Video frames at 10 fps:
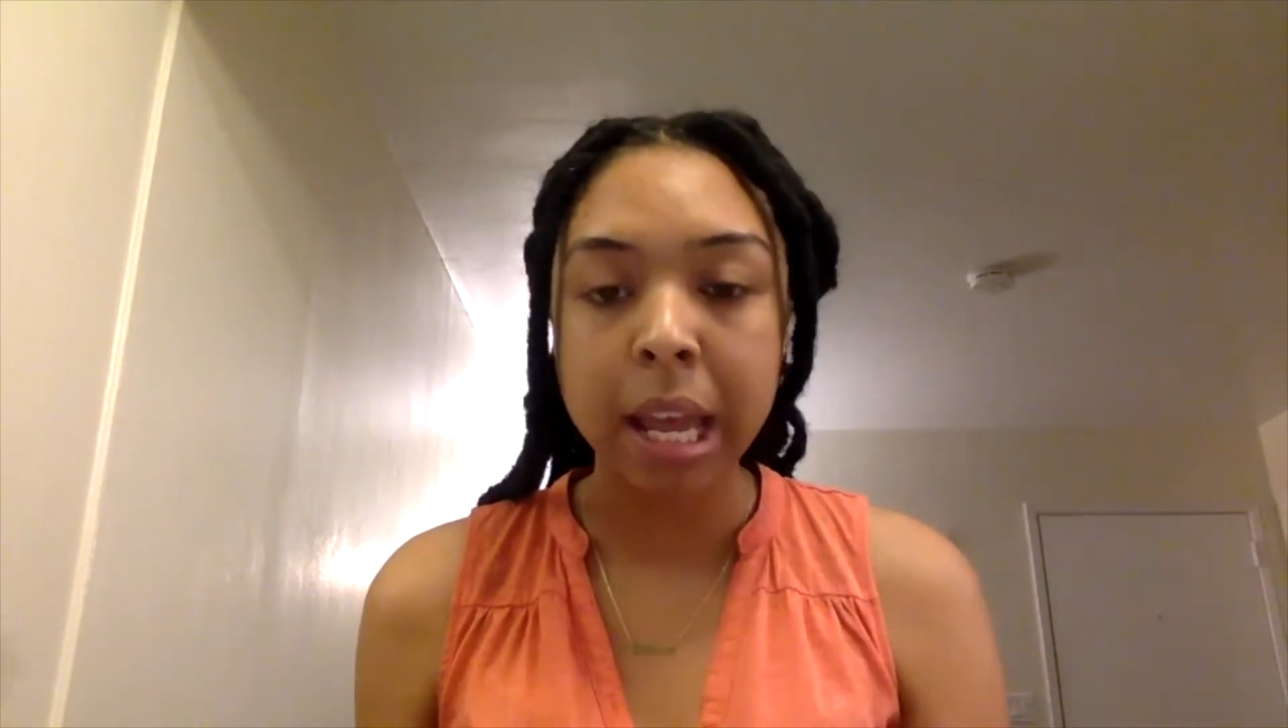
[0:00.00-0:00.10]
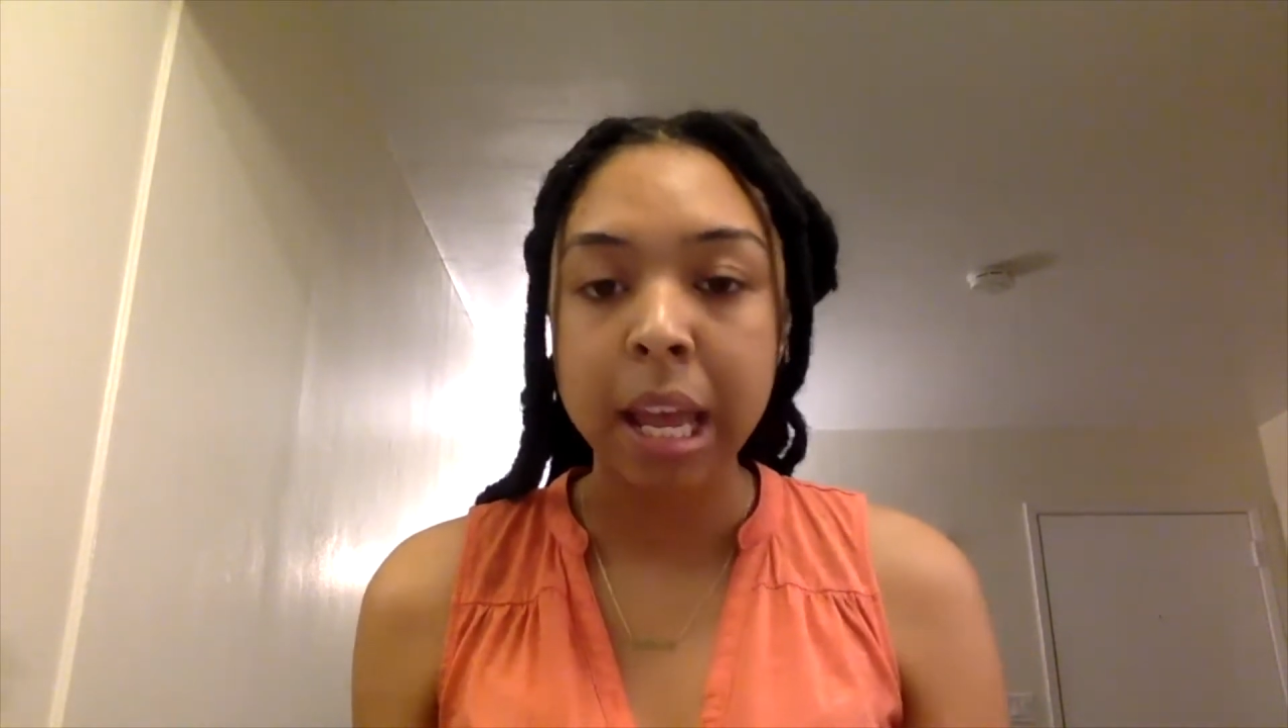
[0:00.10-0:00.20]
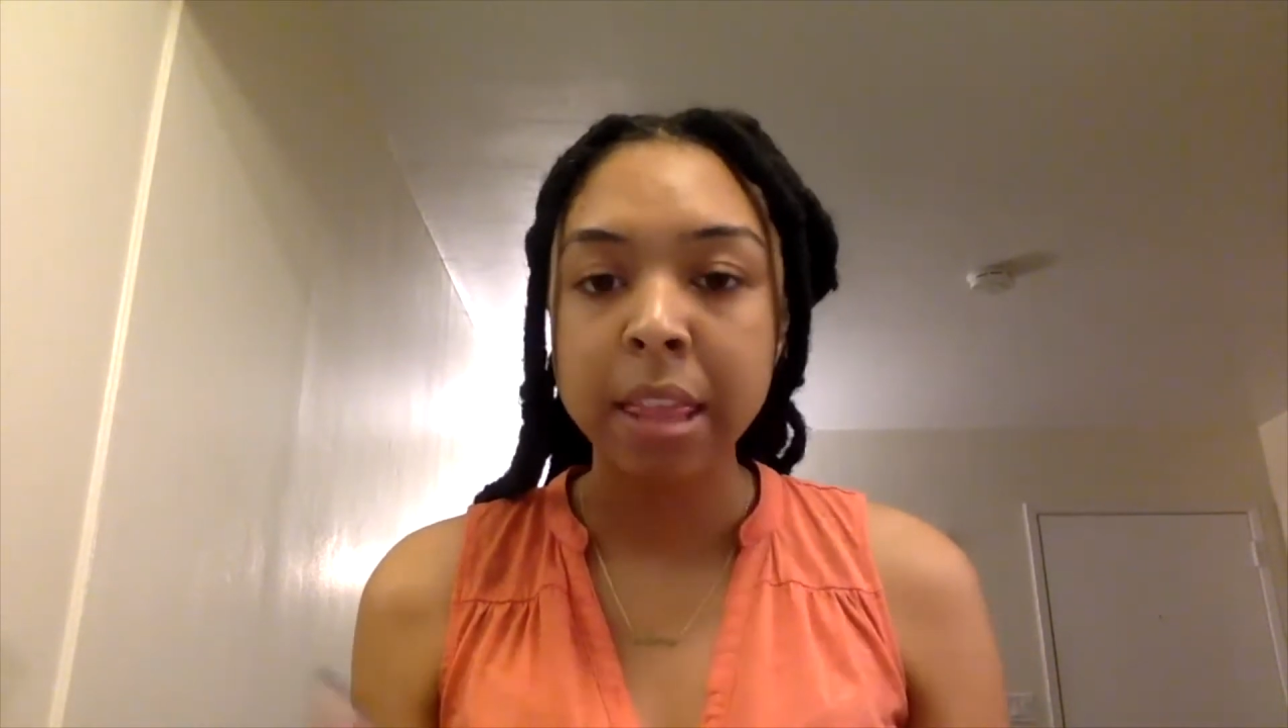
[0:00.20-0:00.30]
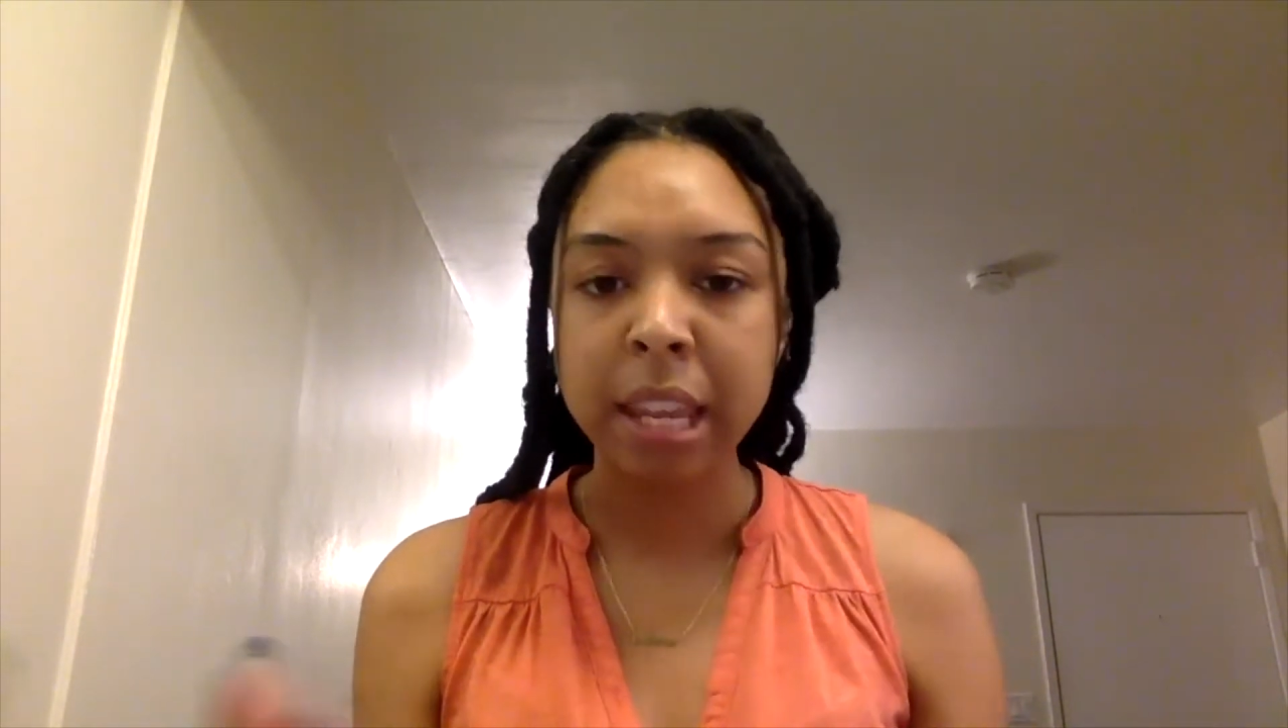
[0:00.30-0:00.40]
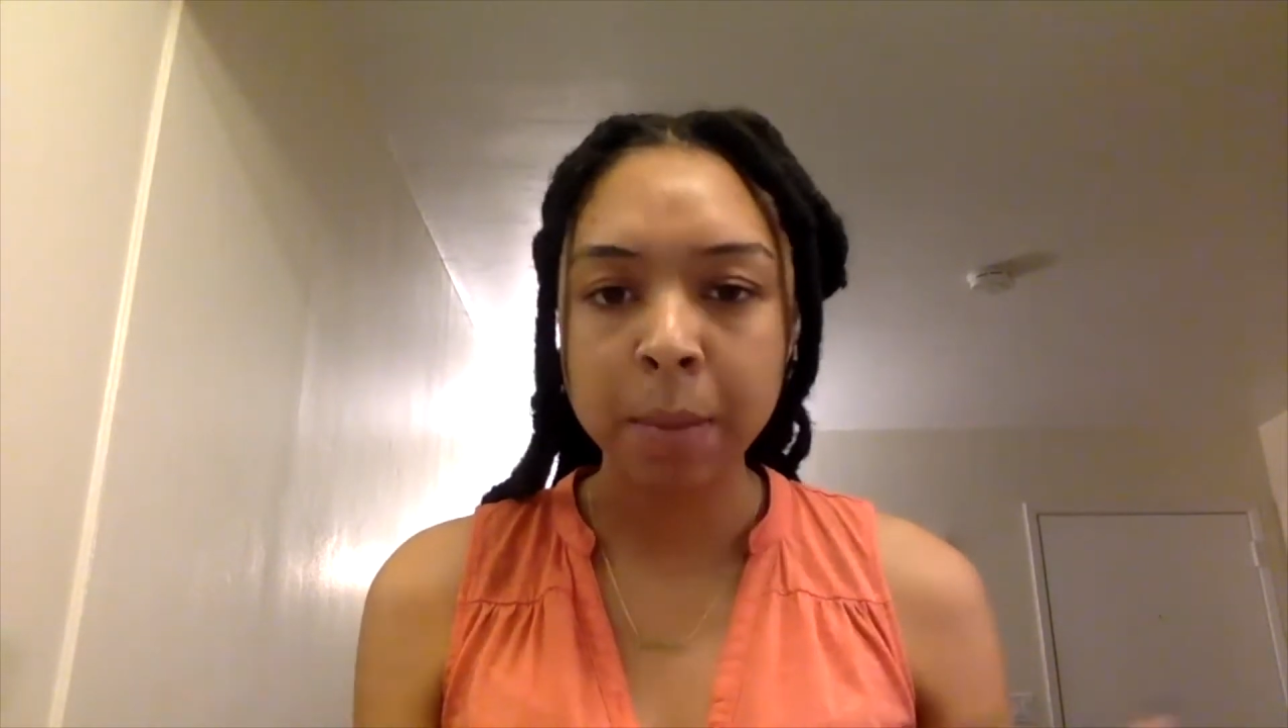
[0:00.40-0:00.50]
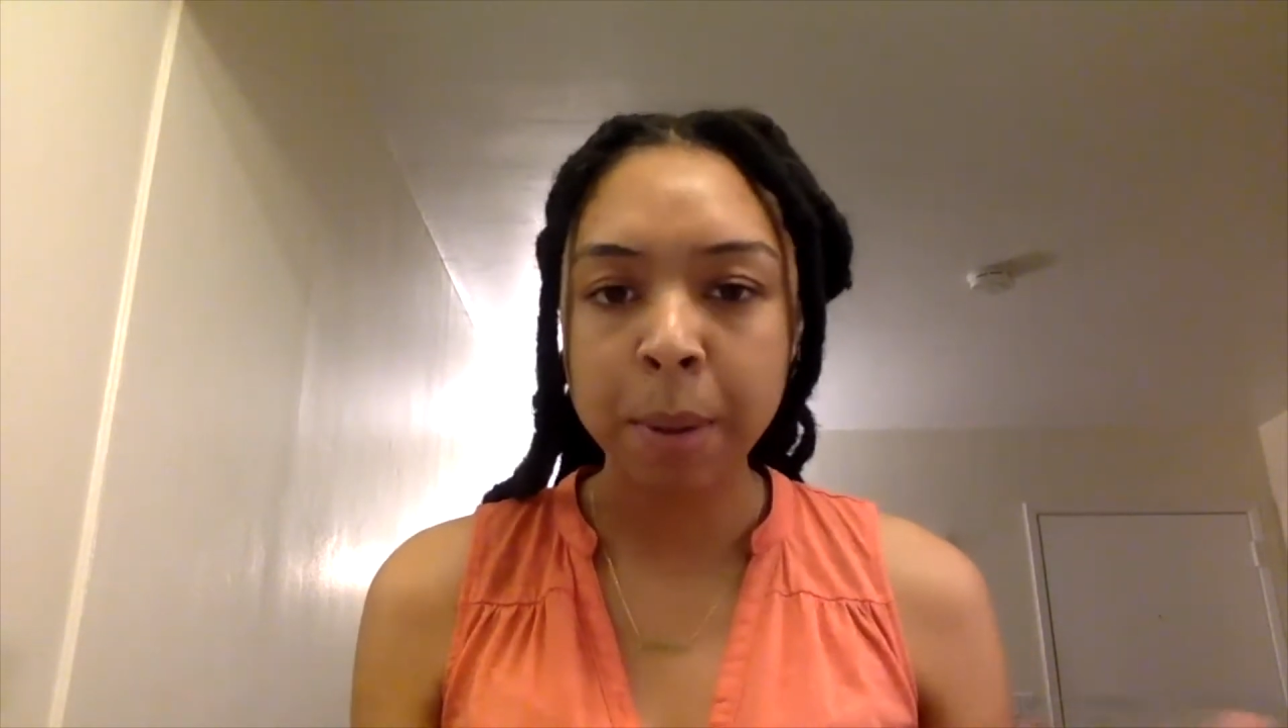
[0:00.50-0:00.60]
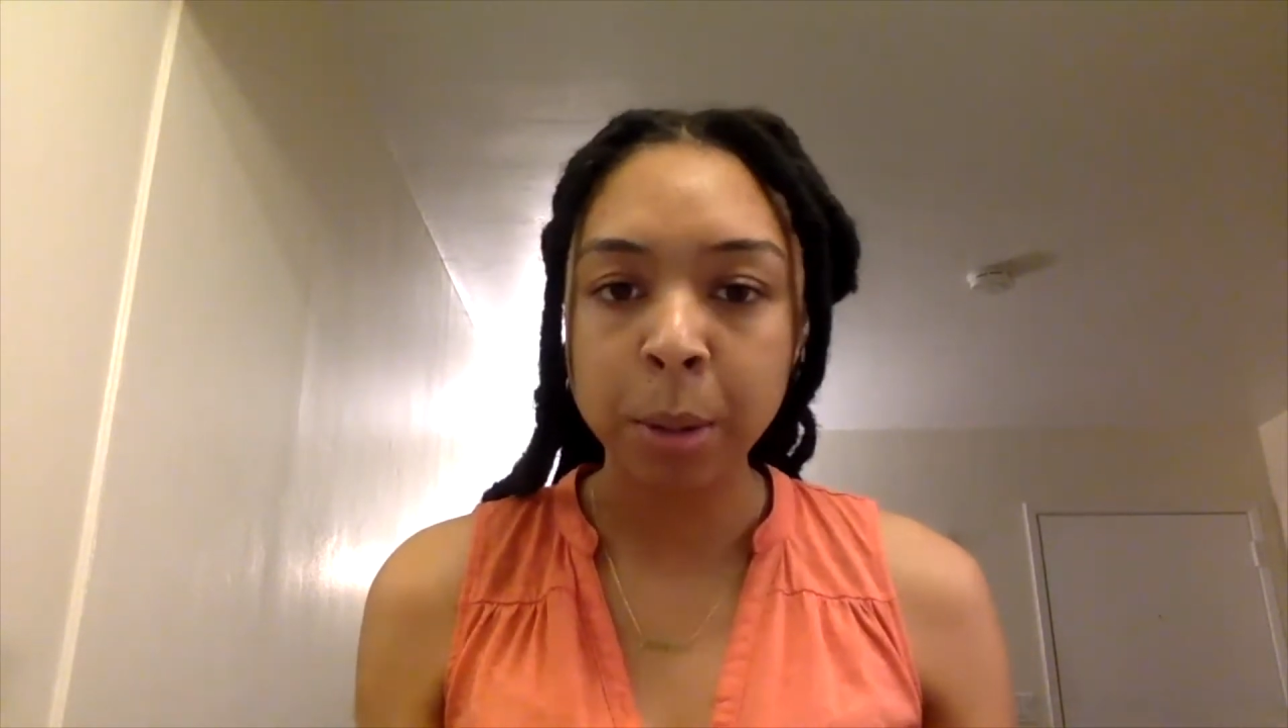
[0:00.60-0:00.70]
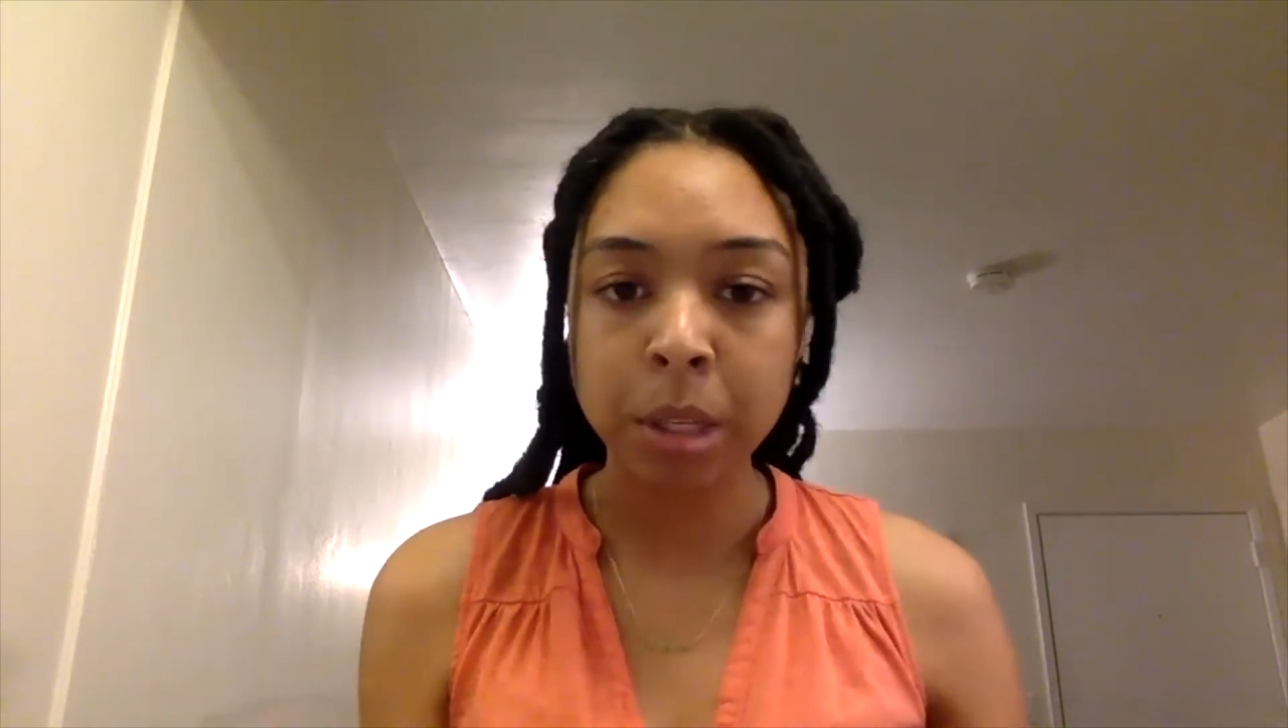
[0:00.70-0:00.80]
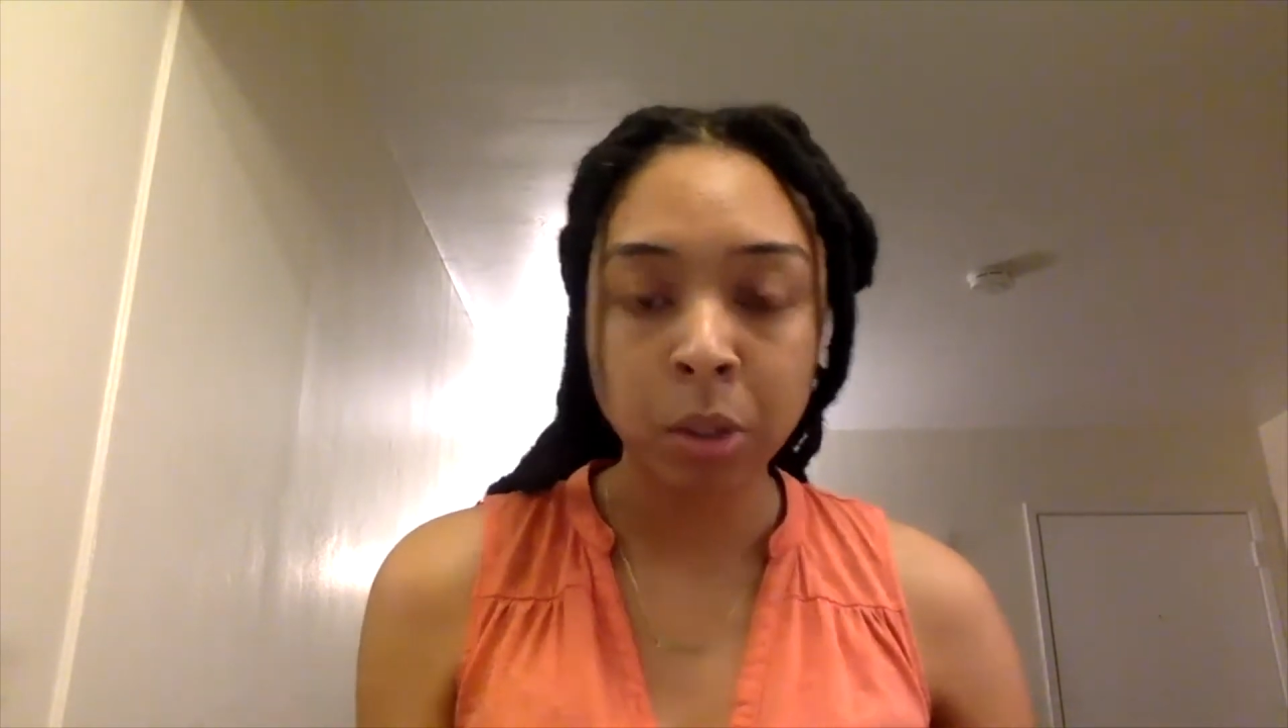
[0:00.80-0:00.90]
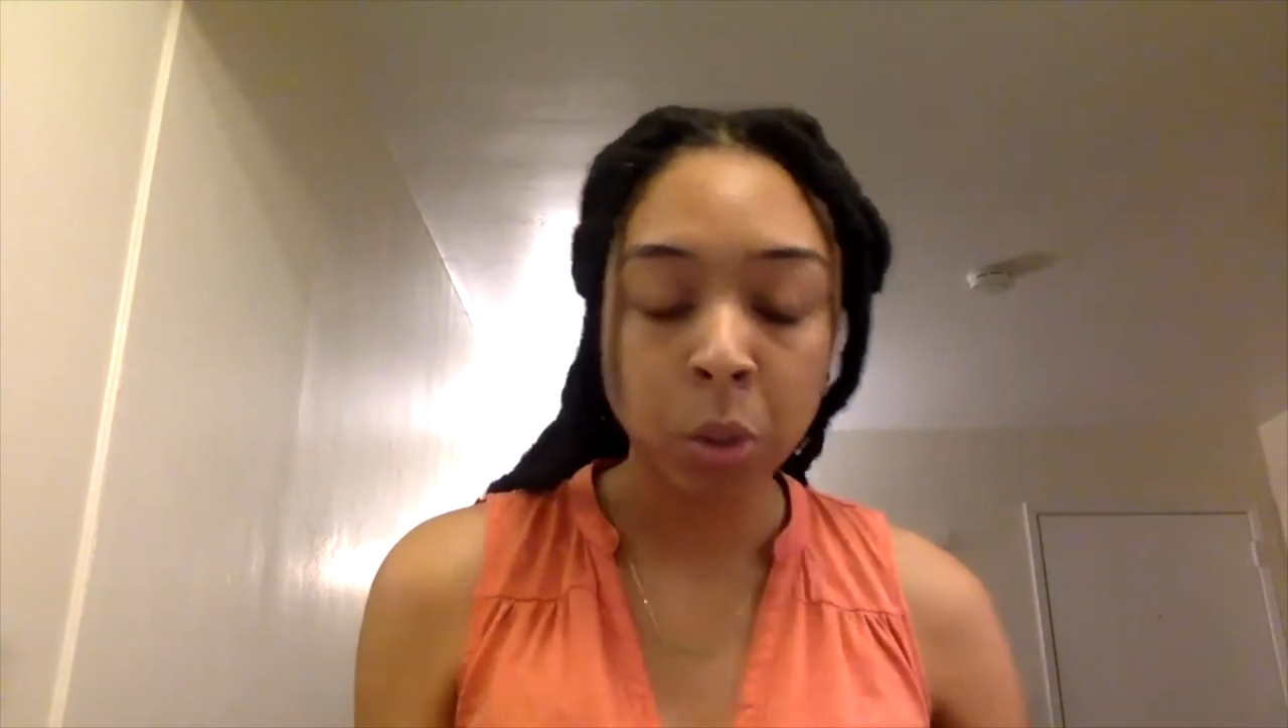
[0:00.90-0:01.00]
think about these